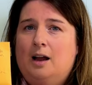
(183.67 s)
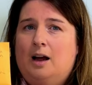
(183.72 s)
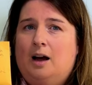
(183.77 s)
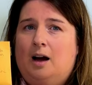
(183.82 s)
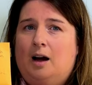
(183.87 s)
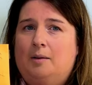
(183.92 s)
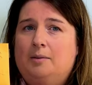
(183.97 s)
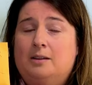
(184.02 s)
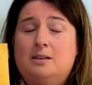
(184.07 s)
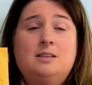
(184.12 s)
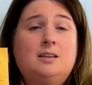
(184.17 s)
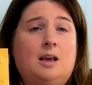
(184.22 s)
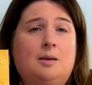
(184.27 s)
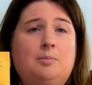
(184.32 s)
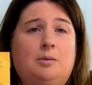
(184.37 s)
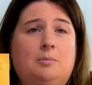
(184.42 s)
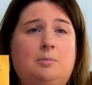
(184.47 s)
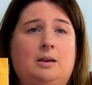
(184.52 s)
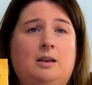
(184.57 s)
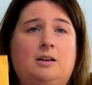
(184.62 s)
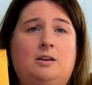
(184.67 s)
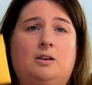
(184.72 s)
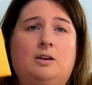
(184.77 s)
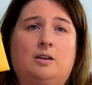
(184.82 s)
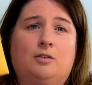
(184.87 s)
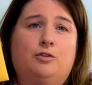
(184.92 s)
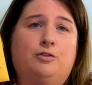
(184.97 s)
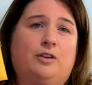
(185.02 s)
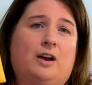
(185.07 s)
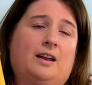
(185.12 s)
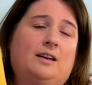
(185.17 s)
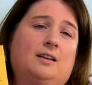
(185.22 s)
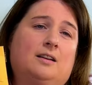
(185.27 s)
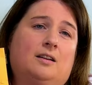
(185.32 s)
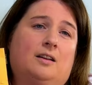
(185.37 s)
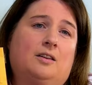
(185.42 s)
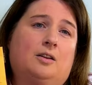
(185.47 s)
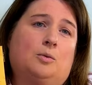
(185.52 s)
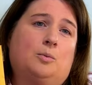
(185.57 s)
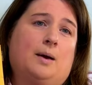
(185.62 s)
um, this type of bean, you can find it
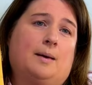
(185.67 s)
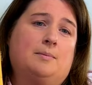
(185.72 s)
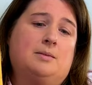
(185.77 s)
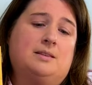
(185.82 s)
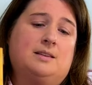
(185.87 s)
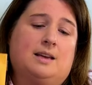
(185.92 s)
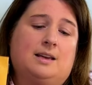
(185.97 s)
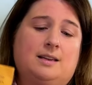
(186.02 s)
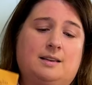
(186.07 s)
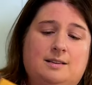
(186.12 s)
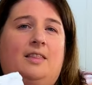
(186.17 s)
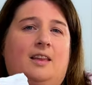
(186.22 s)
on their website.